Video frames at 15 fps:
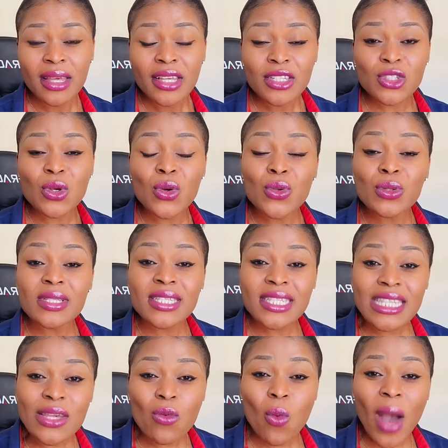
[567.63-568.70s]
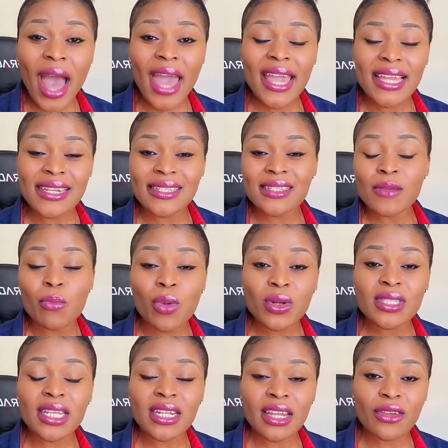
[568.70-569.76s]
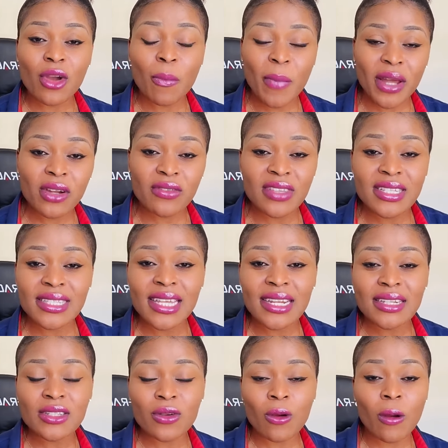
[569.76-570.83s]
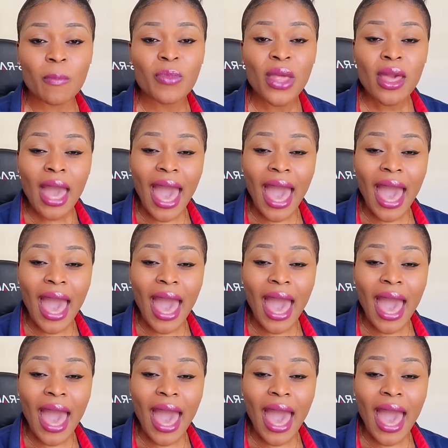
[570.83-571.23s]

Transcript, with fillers: So you see why it is important that you're part of this daily scrum.